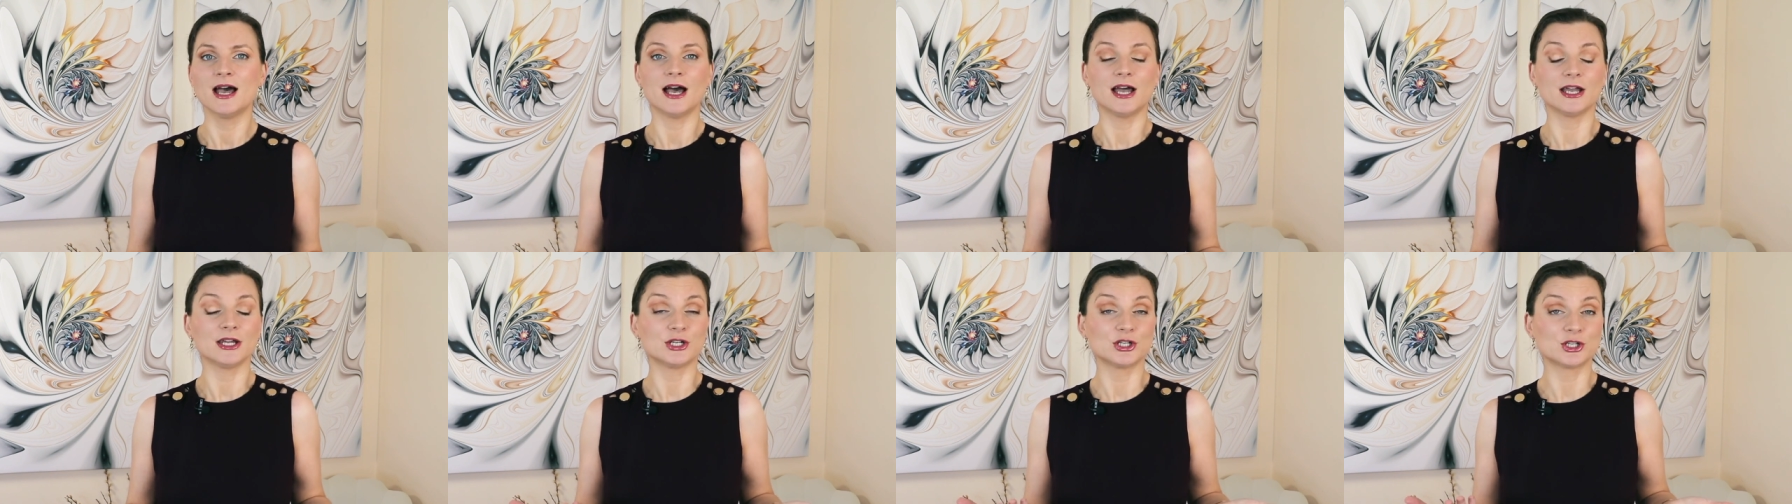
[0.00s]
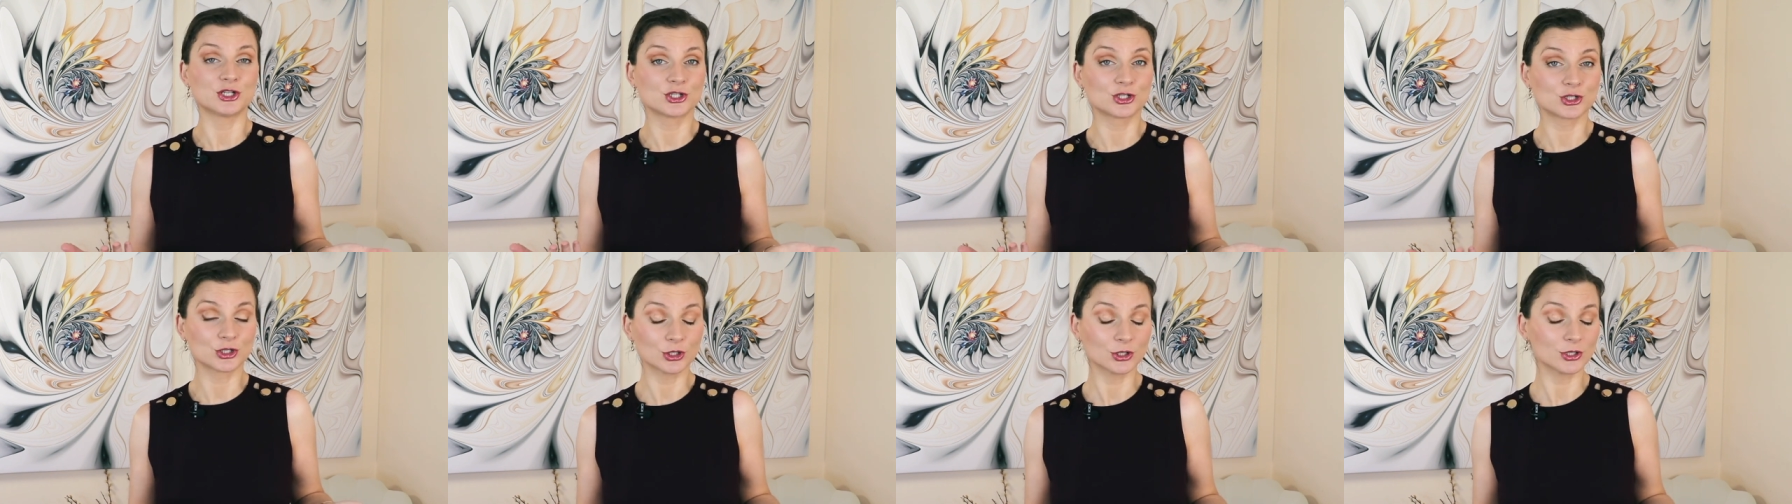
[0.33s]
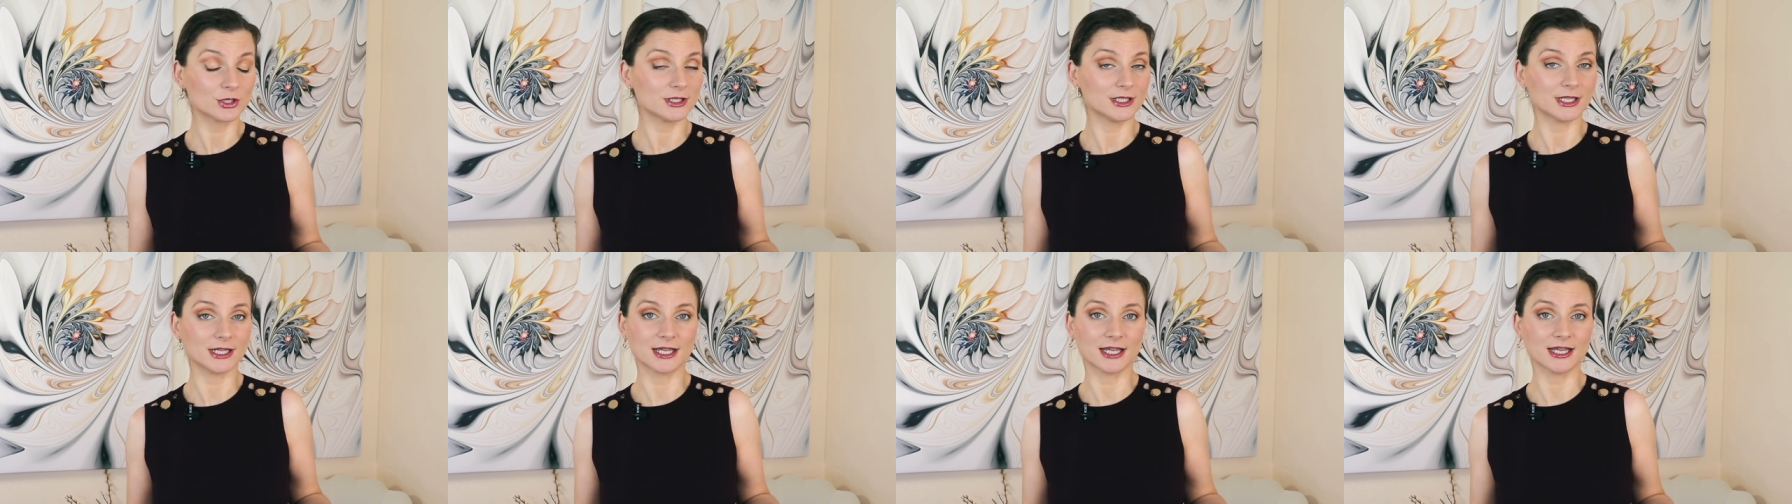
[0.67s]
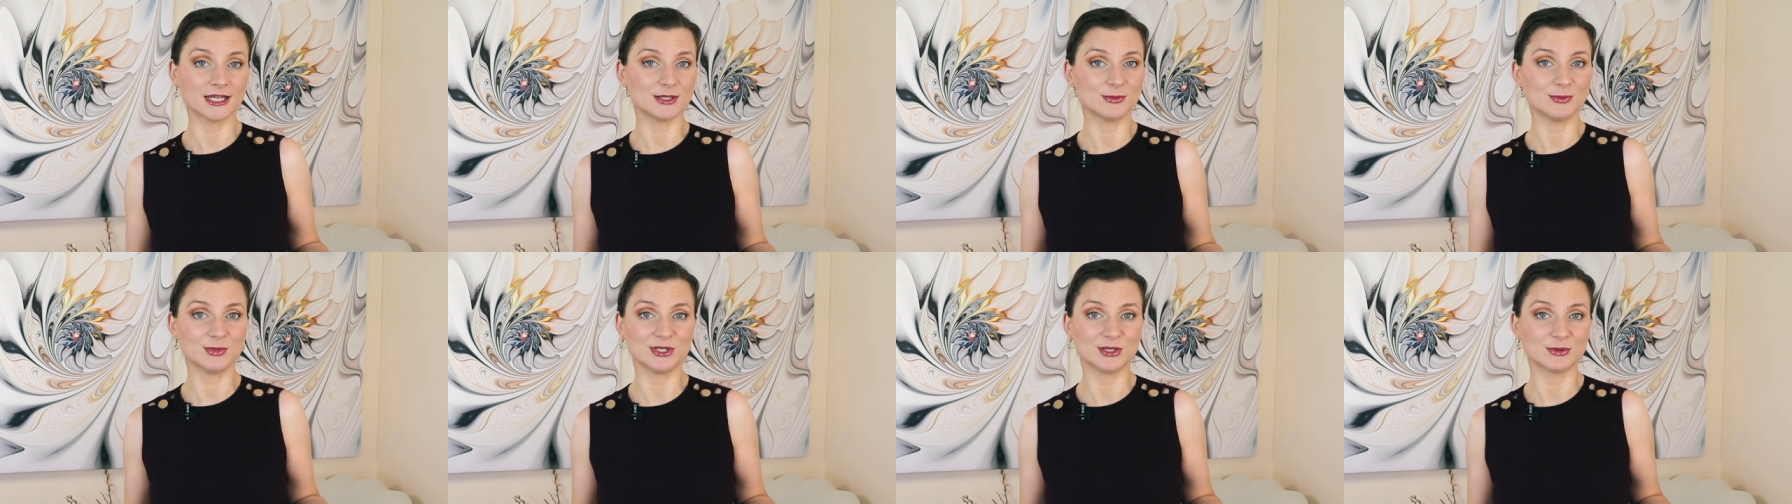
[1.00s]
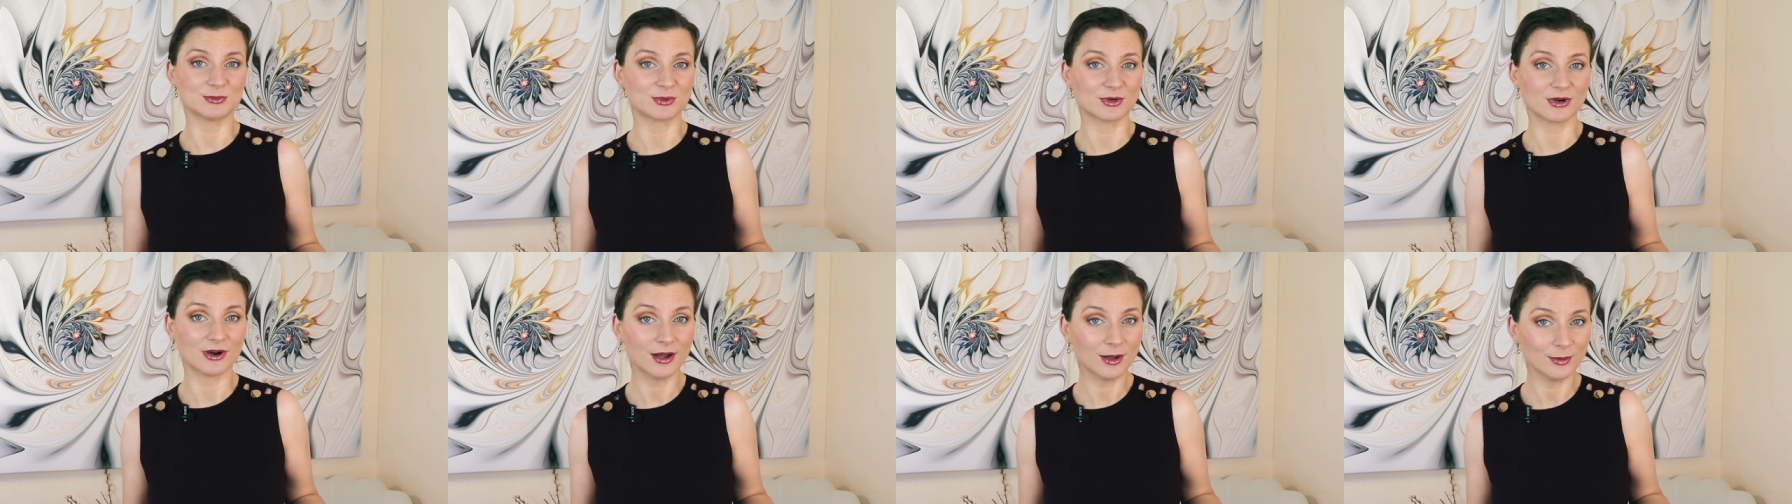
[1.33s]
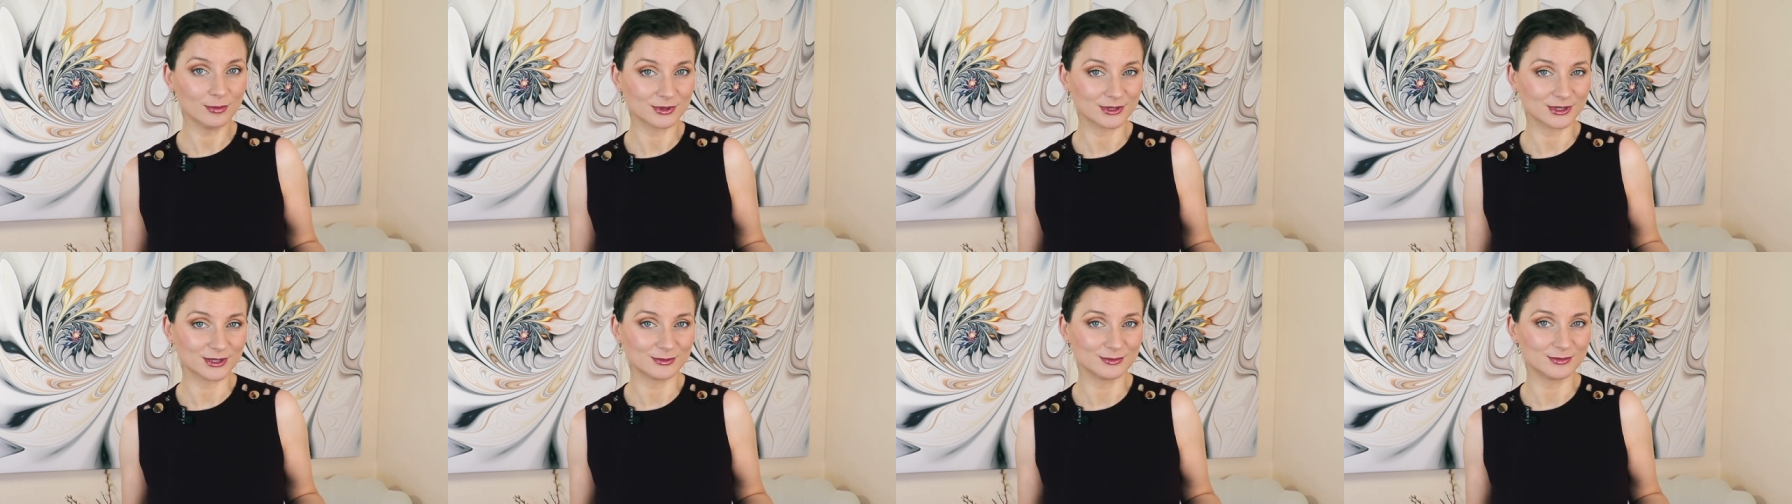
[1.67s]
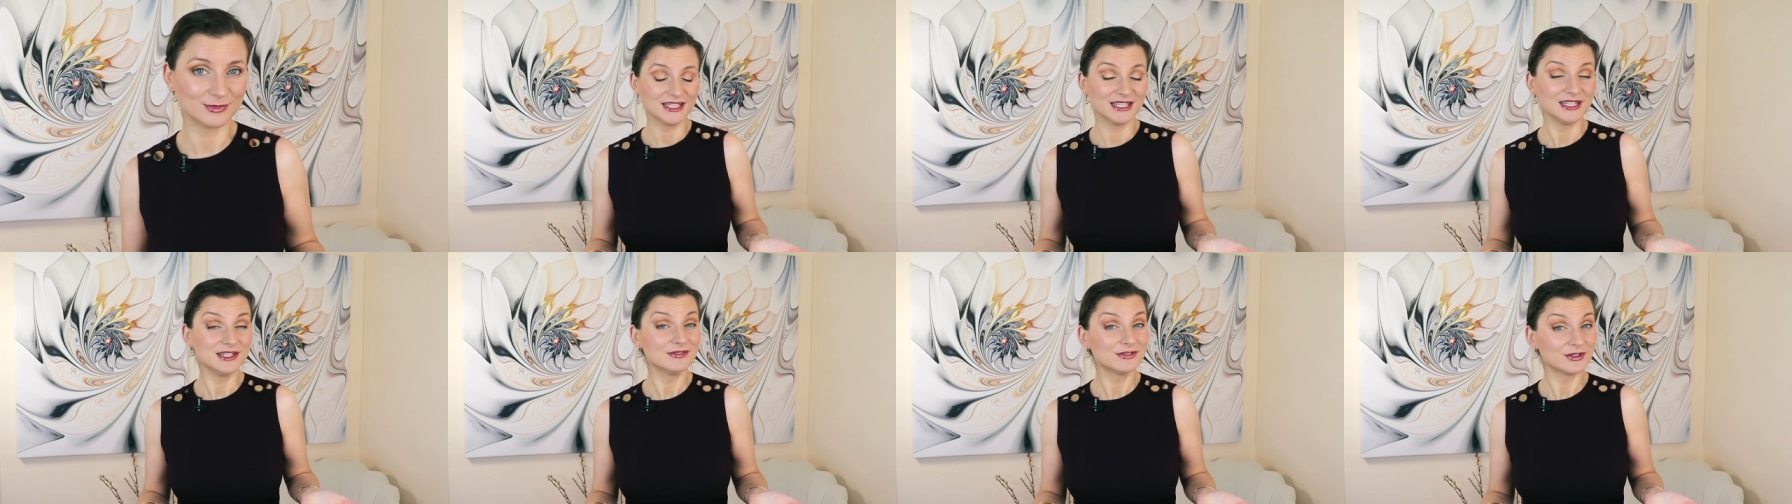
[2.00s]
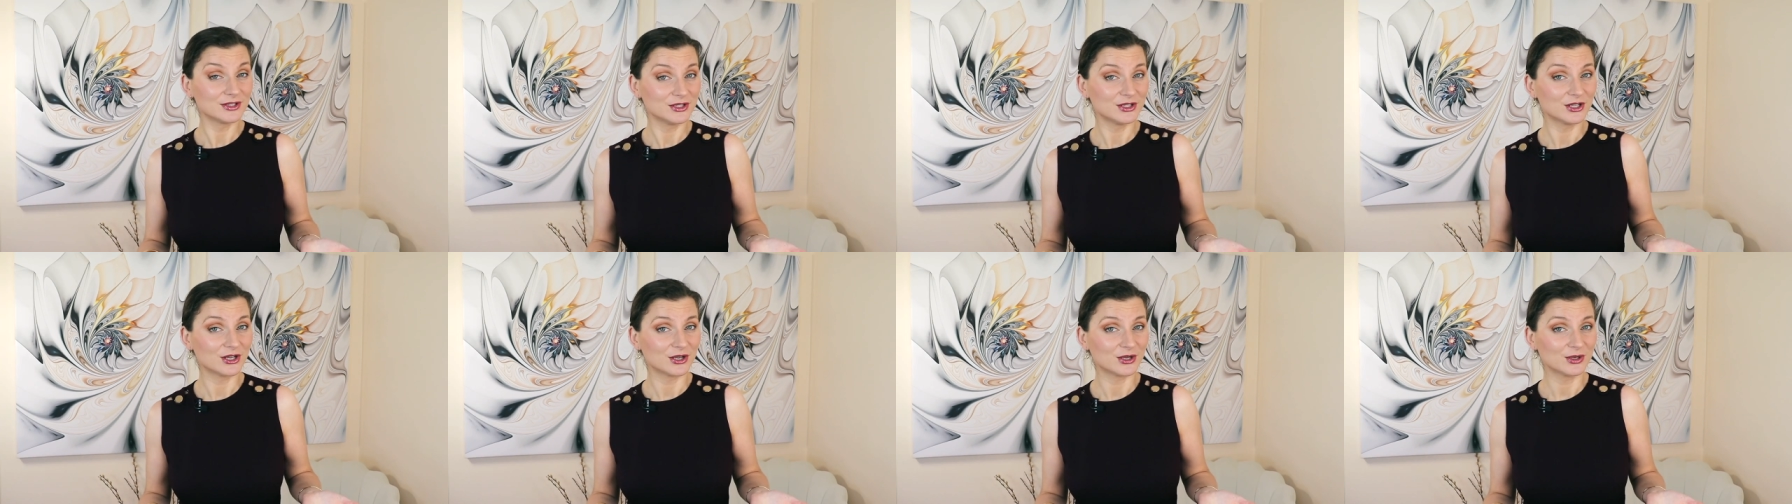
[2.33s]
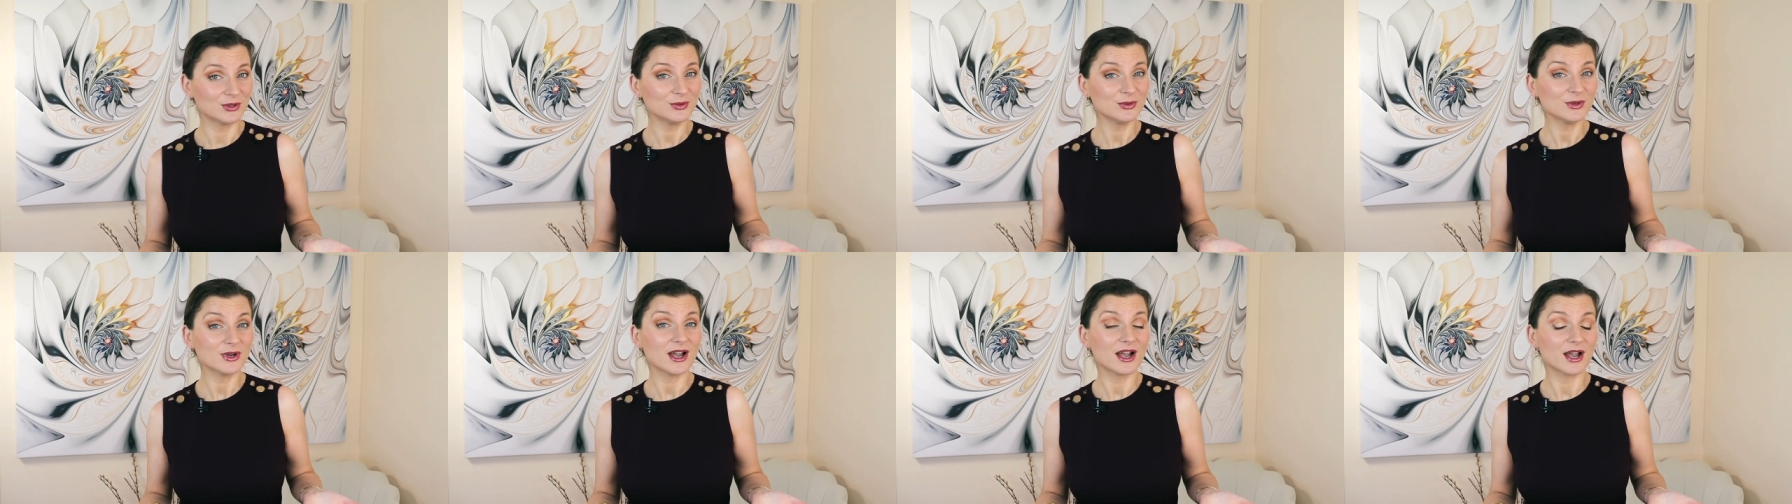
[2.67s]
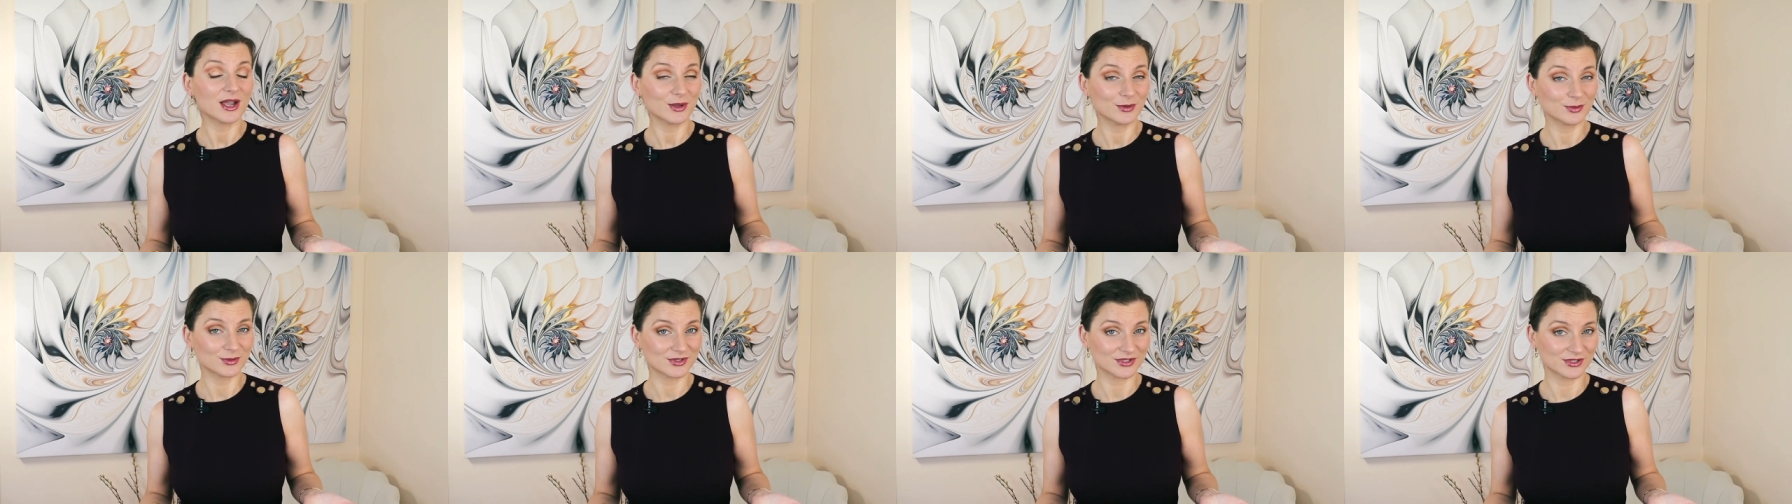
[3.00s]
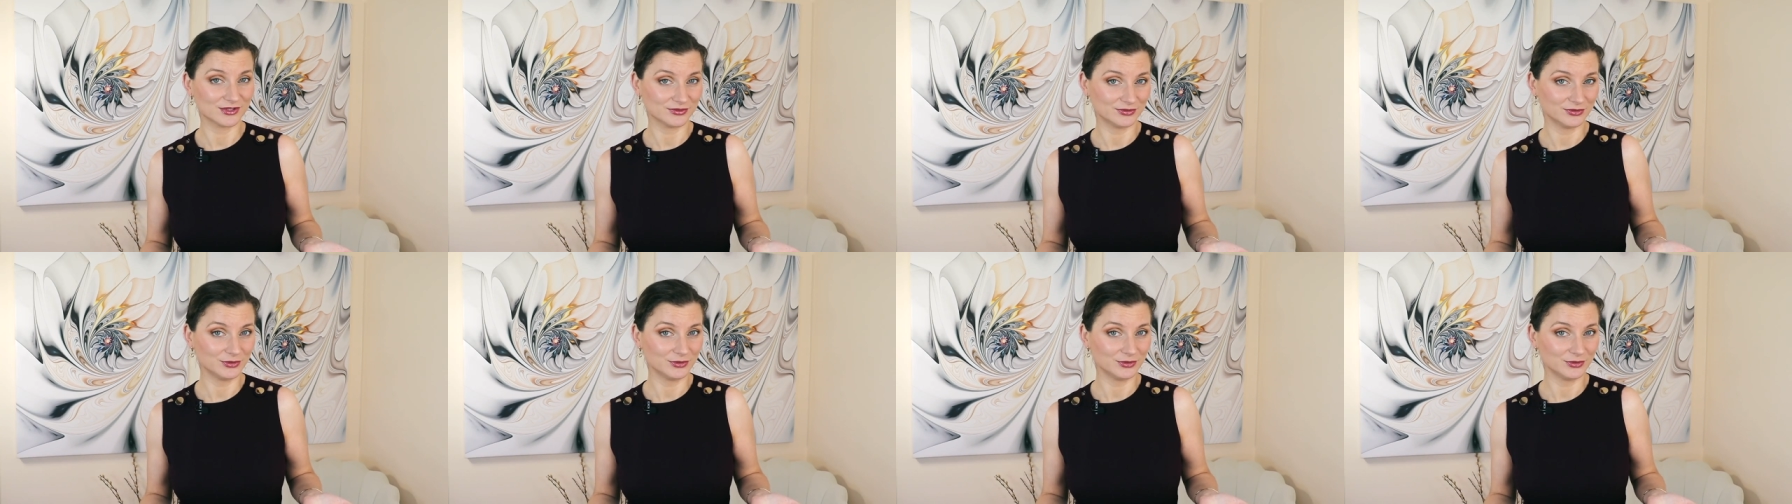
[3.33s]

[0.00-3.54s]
I surely can be the problem, even though I was the